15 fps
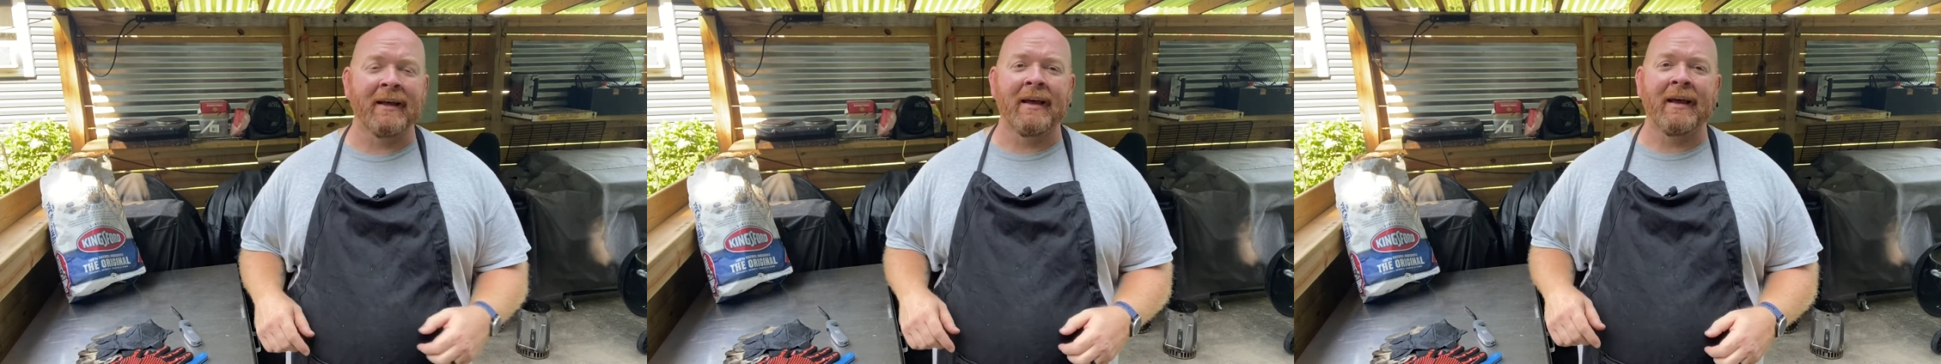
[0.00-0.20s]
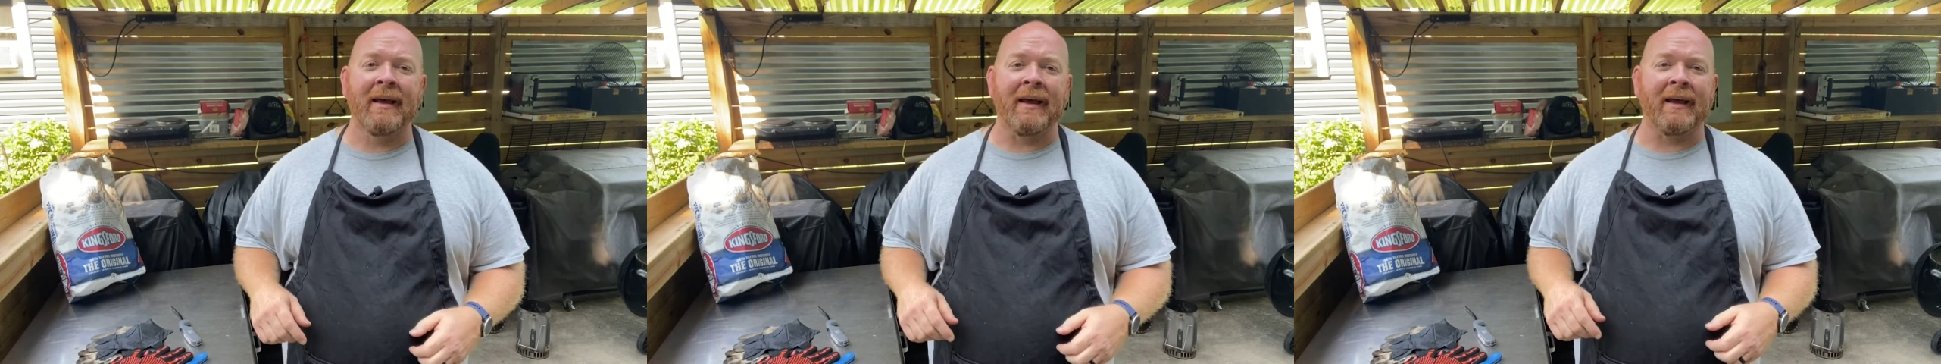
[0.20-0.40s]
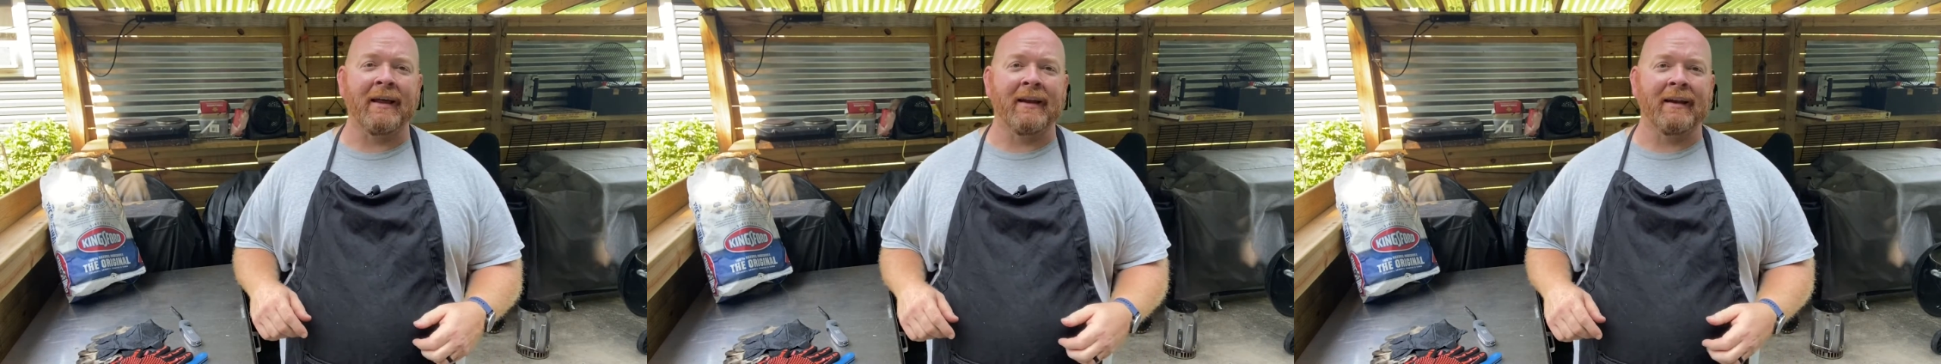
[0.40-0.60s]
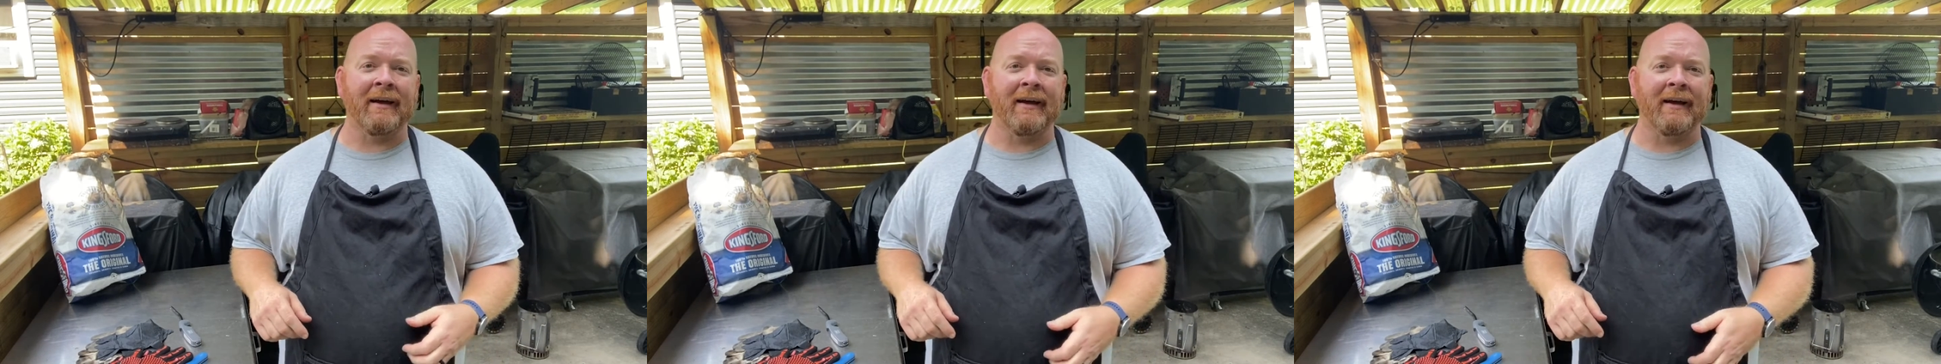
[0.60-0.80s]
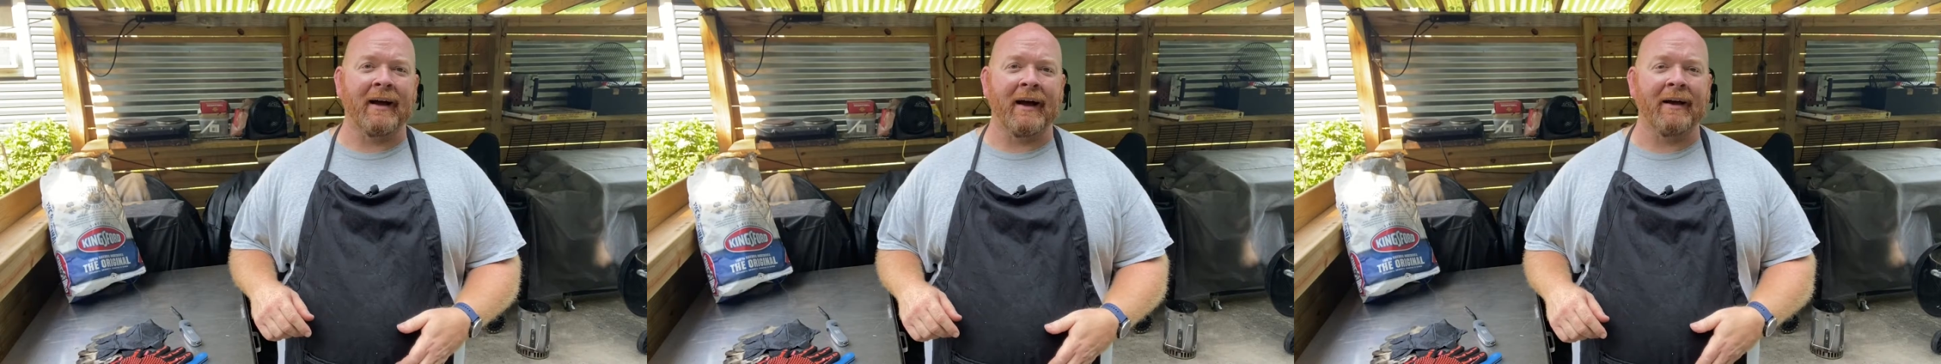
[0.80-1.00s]
and
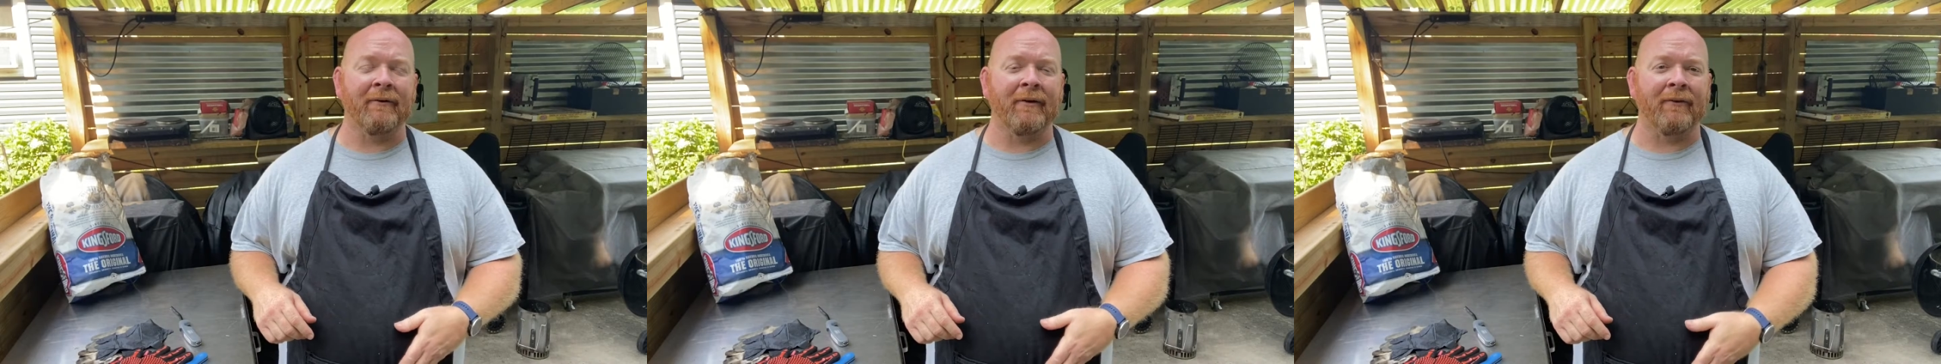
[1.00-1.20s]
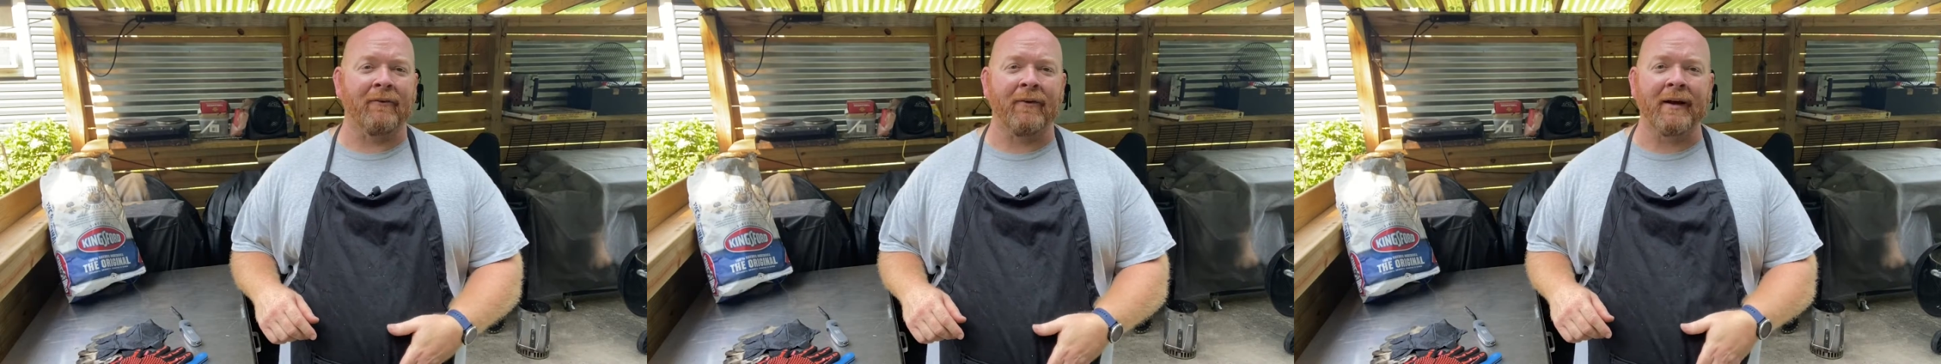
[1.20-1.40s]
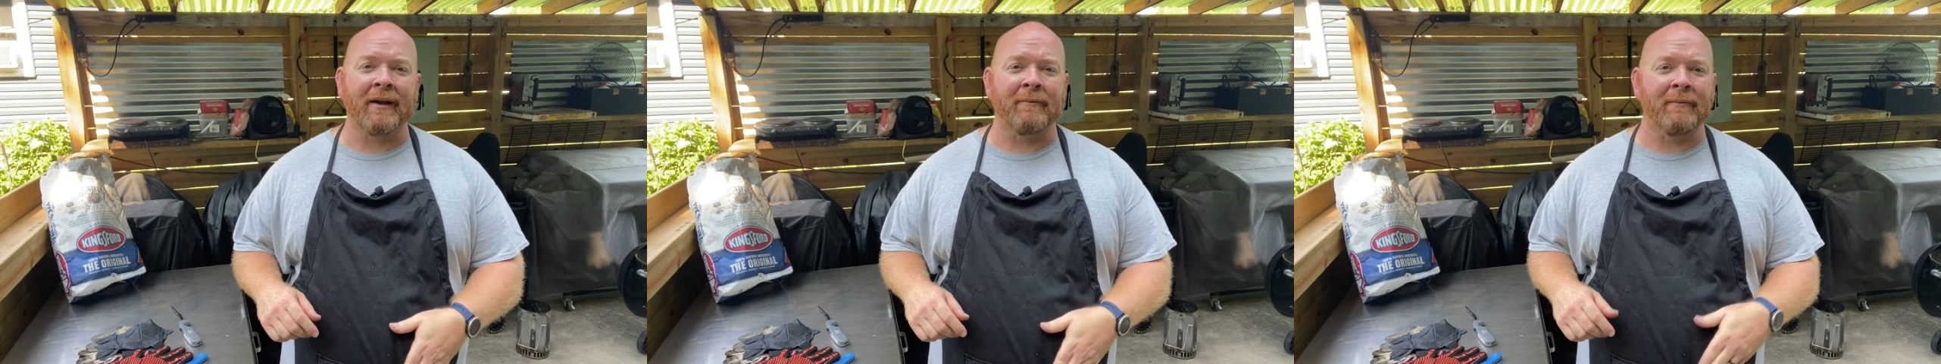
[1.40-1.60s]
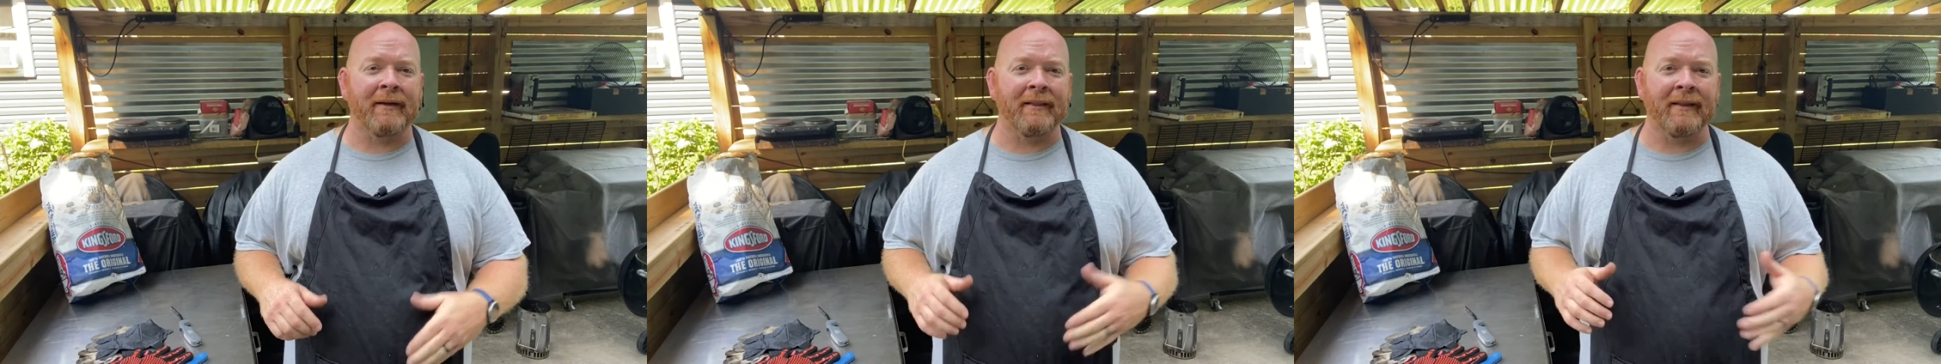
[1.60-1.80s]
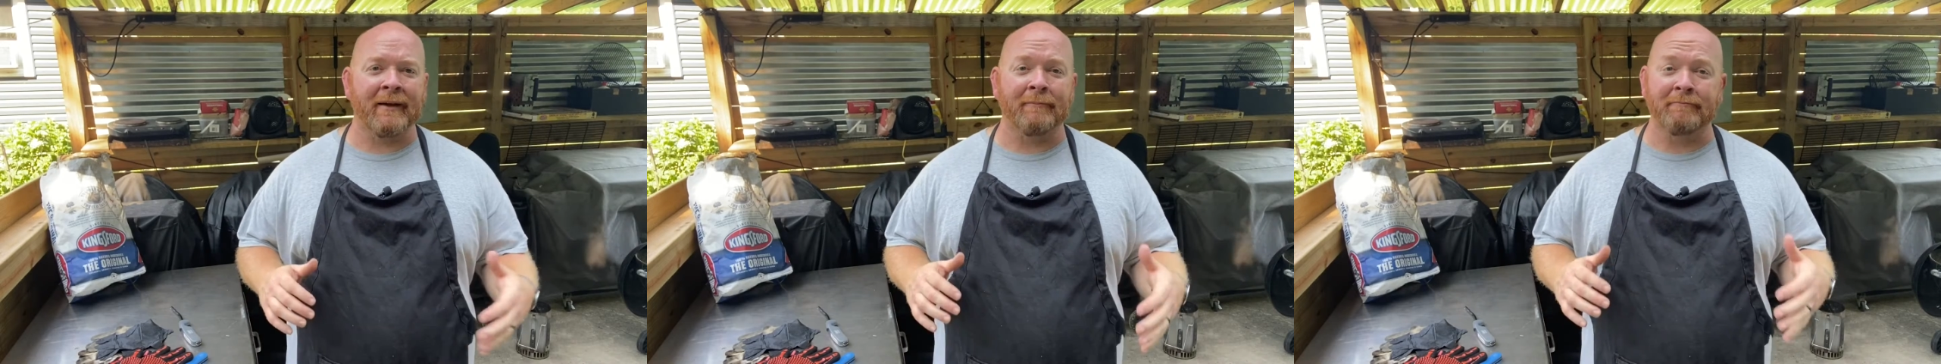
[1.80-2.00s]
I
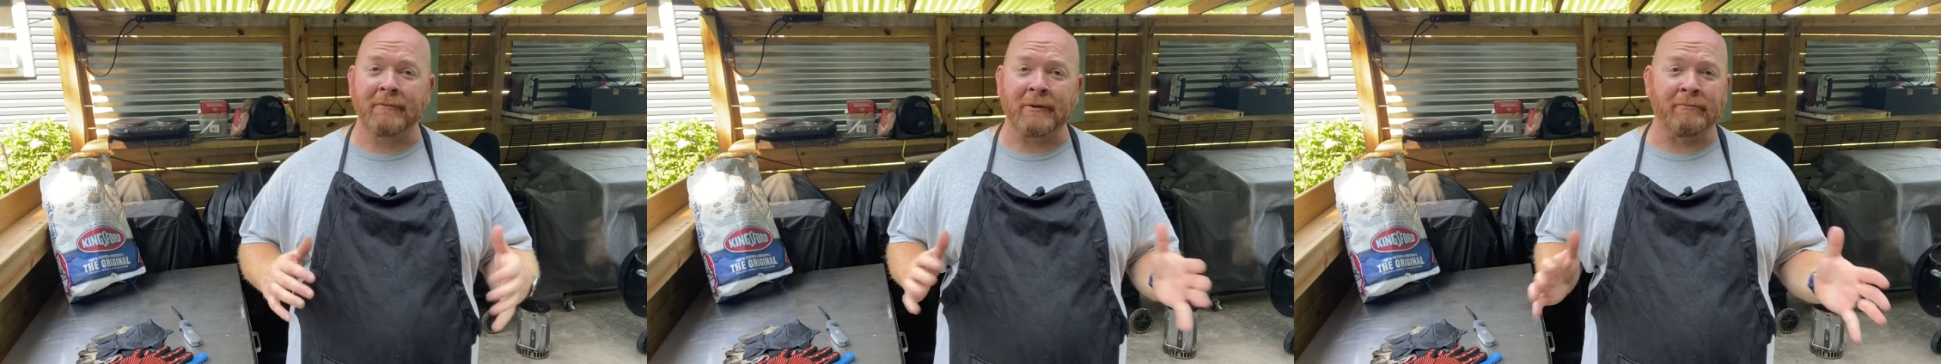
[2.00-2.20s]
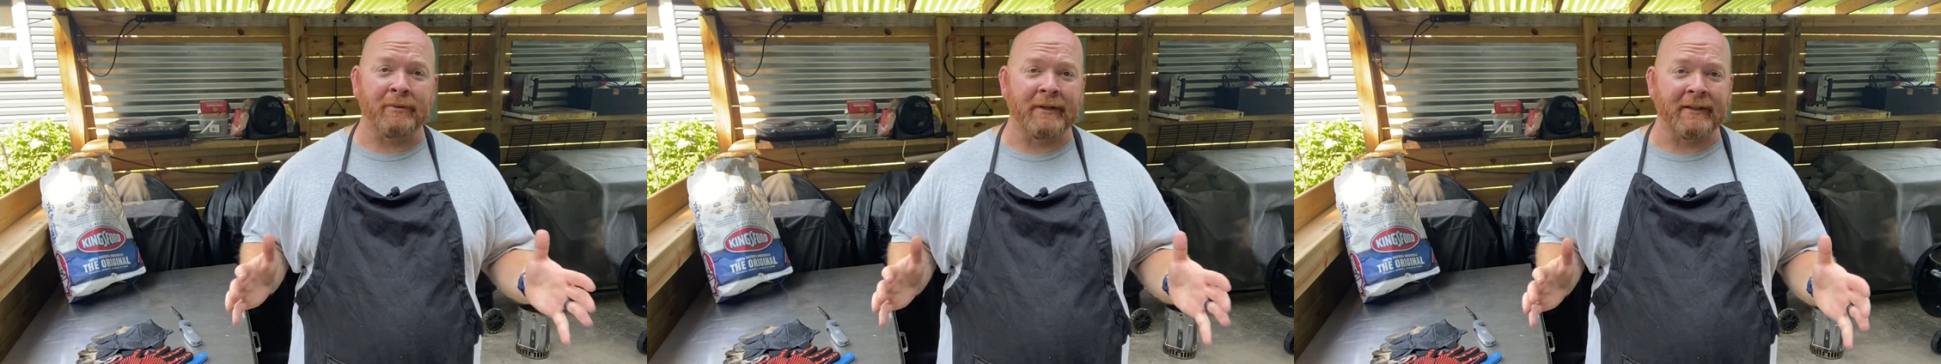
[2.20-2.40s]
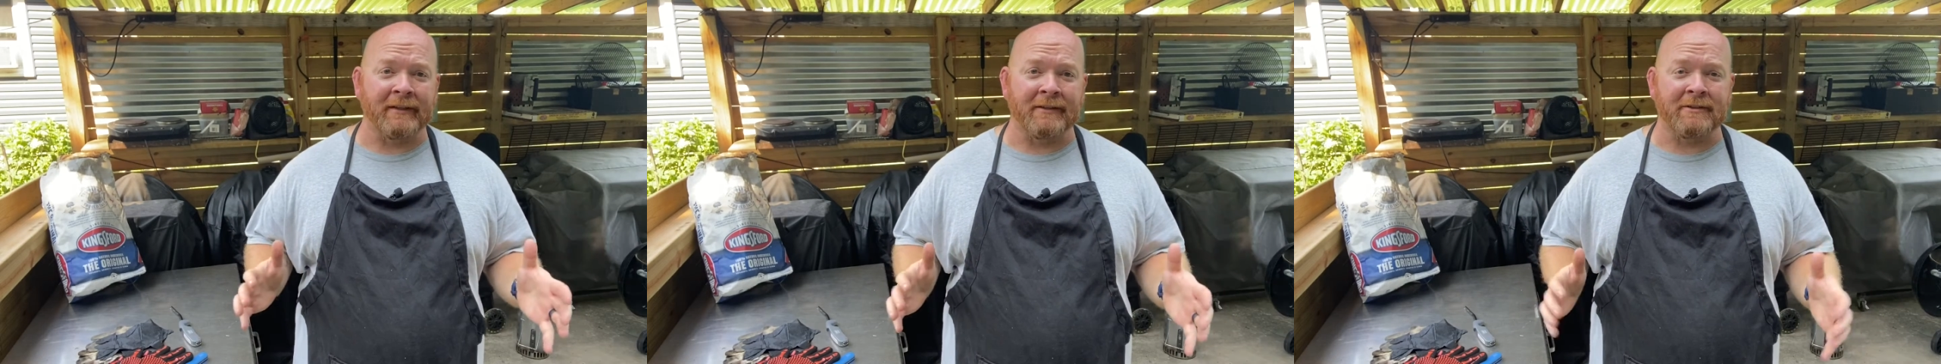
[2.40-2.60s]
recommend them completely.